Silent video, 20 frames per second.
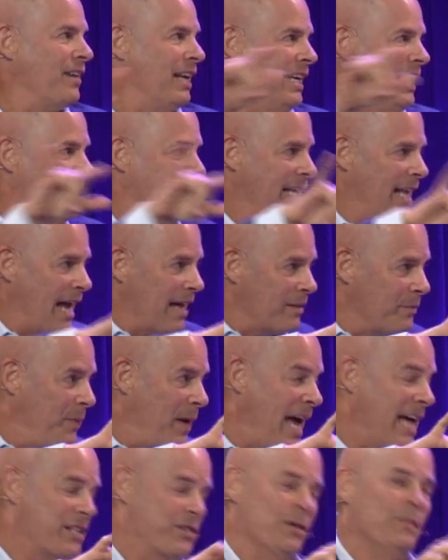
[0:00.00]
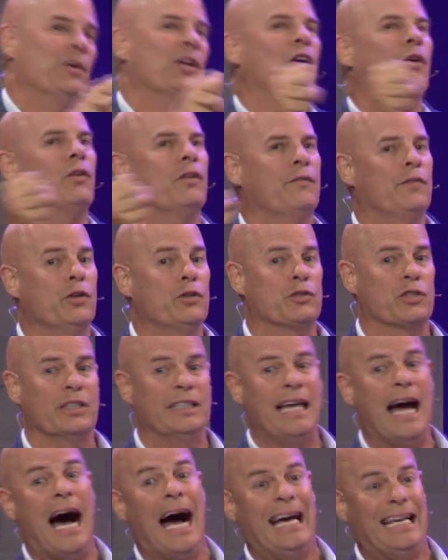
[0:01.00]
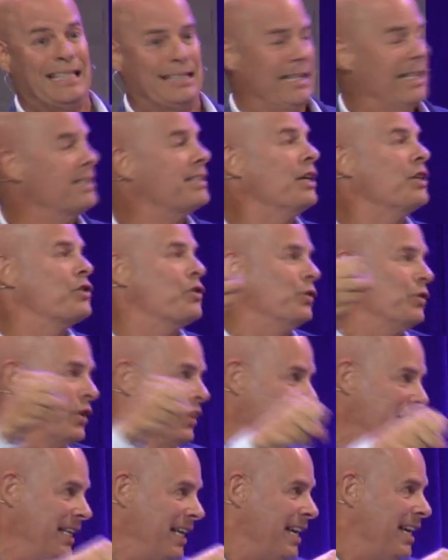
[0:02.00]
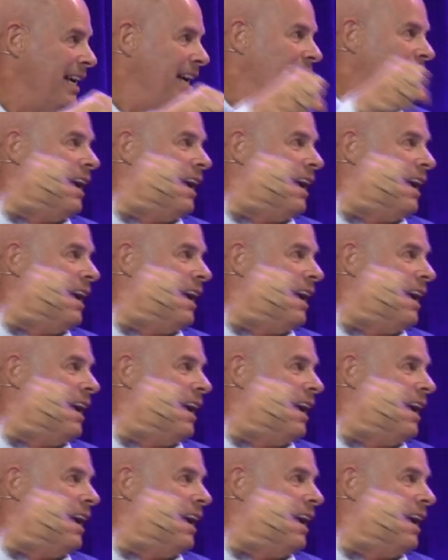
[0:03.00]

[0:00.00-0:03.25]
I need to get out of the past, so I'm going to go to the future. Yikes, that's not so good. Yep.